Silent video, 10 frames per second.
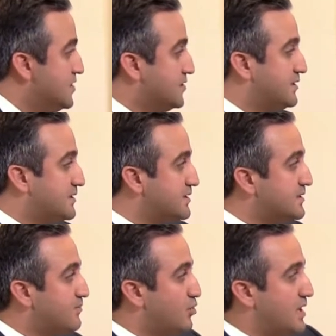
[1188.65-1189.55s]
So this is
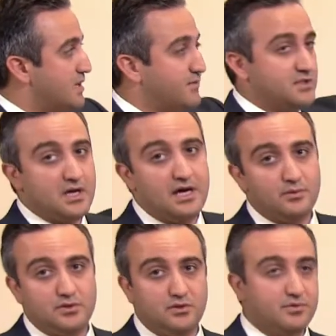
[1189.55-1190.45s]
the brain of a child
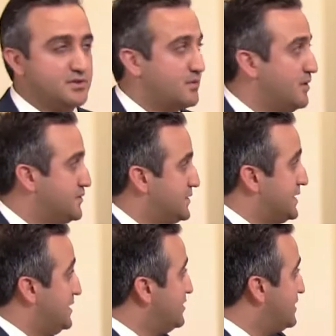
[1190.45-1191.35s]
with tuberous sclerosis,
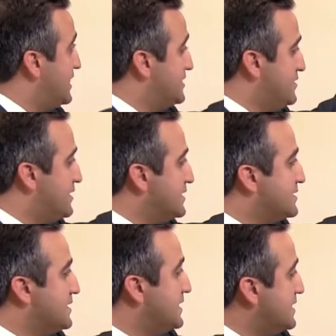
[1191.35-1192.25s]
and you can, as you can
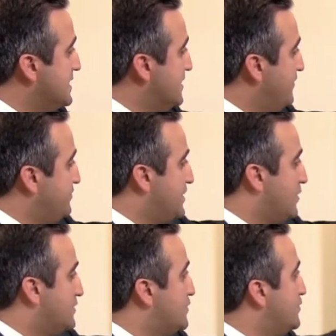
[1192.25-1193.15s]
see, there
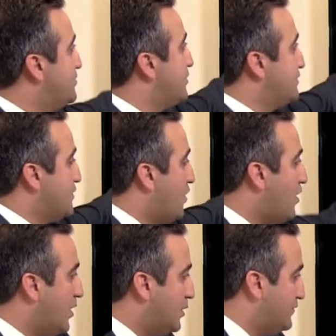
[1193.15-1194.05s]
are tubers
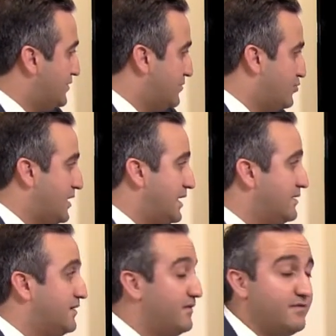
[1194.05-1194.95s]
all over the
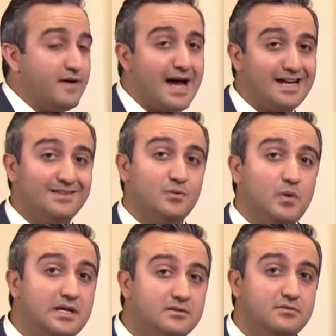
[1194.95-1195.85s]
brain. In fact, there are
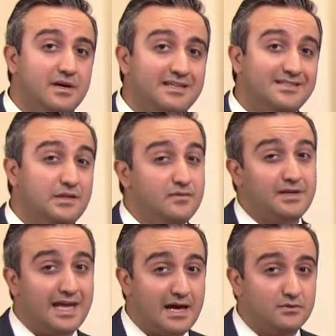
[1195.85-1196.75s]
way too many to
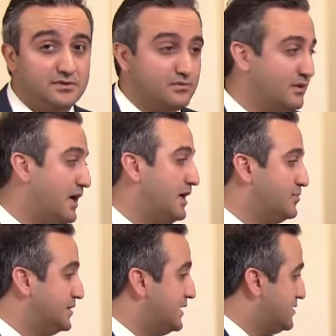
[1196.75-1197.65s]
even count
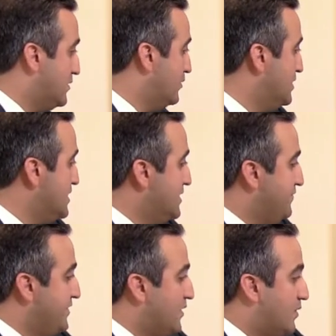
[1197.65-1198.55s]
reliably. So
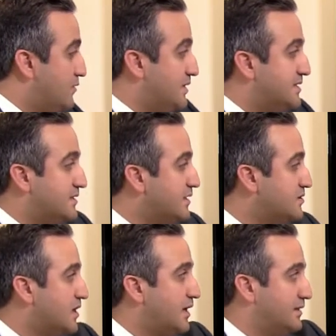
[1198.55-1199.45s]
when we see a
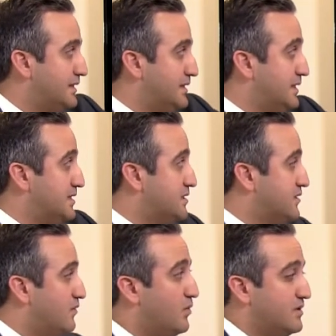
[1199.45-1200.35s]
child like this,
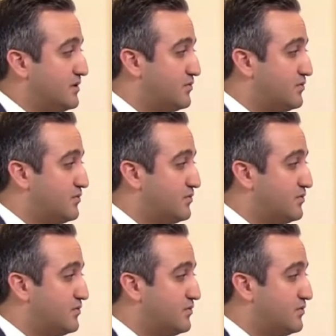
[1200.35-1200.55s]
one of the